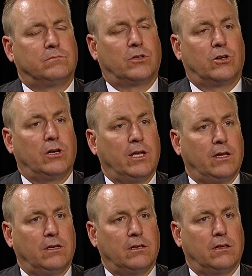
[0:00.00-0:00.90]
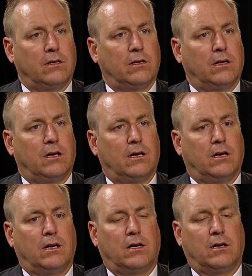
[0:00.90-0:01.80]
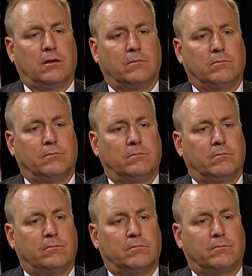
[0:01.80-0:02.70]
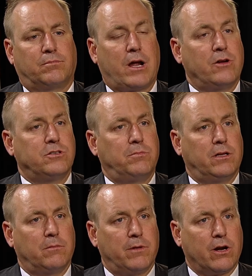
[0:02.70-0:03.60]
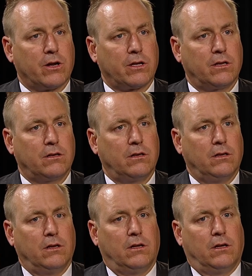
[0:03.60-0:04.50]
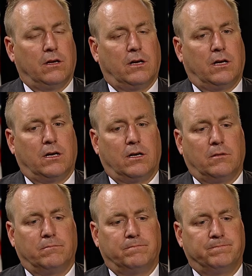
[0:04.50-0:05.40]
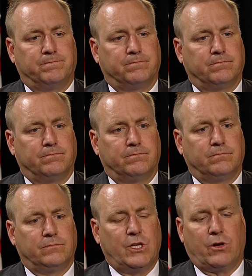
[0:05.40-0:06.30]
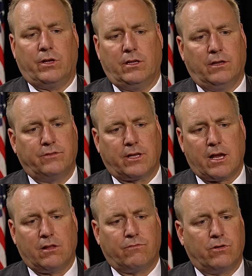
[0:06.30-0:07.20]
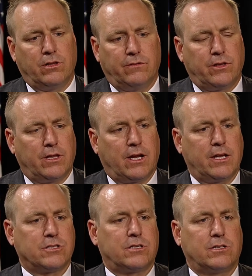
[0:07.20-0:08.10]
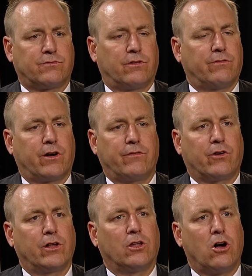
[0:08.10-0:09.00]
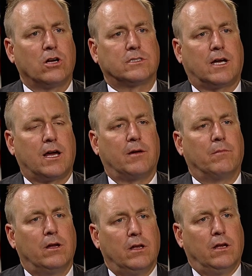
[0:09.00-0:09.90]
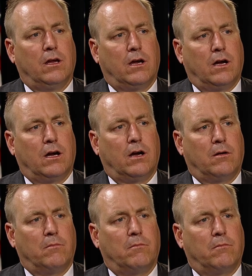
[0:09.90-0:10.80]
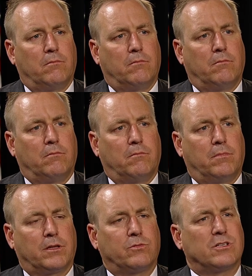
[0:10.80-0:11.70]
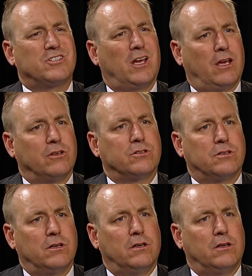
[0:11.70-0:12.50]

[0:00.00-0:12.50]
earning it, proud to be an American. He lived in California, lived in the United States for a very, very long time. But there was a change.